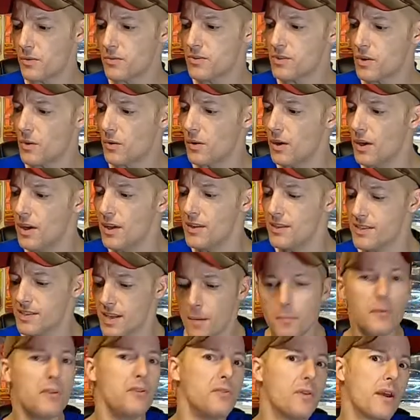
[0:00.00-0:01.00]
So
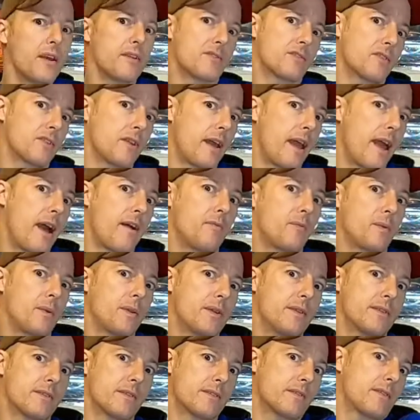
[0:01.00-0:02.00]
some of you guys are going to have one of
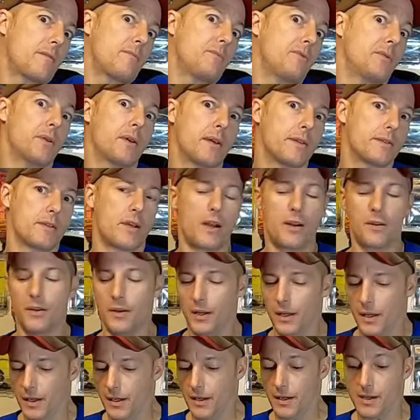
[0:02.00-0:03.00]
these and some of you guys aren't,
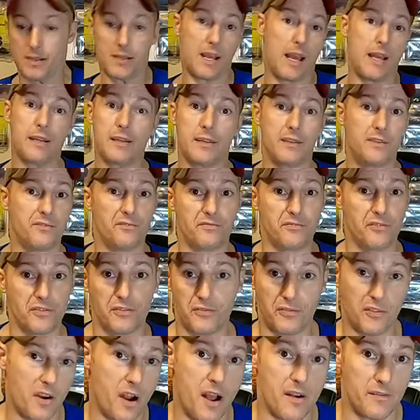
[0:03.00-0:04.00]
because I didn't for
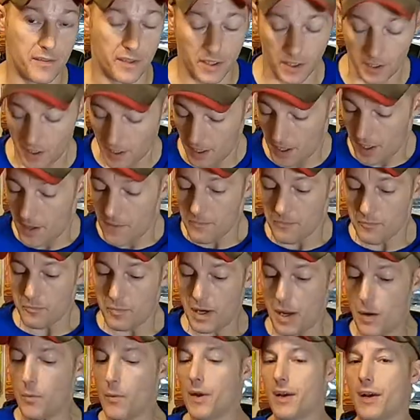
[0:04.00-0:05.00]
forever.
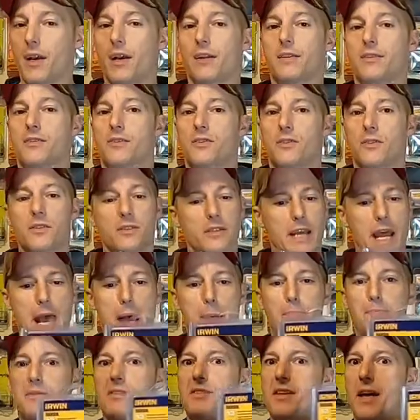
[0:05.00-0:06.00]
But I went and got this little
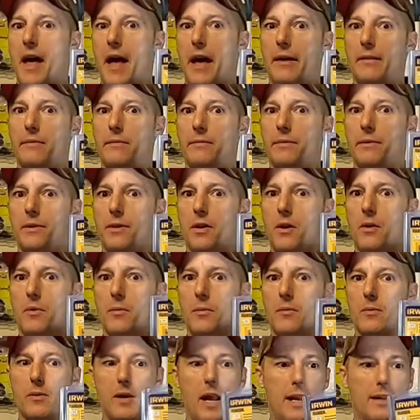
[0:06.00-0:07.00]
tap set. You know,
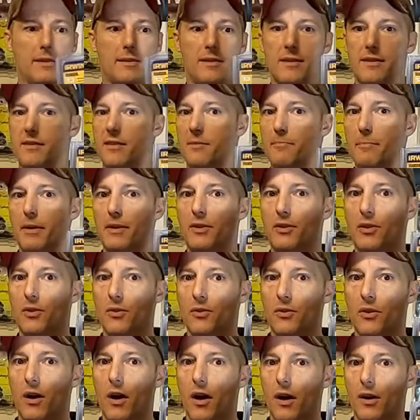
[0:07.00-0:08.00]
got this at my
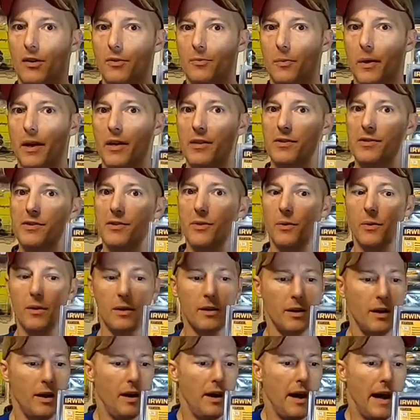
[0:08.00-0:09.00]
local hardware store.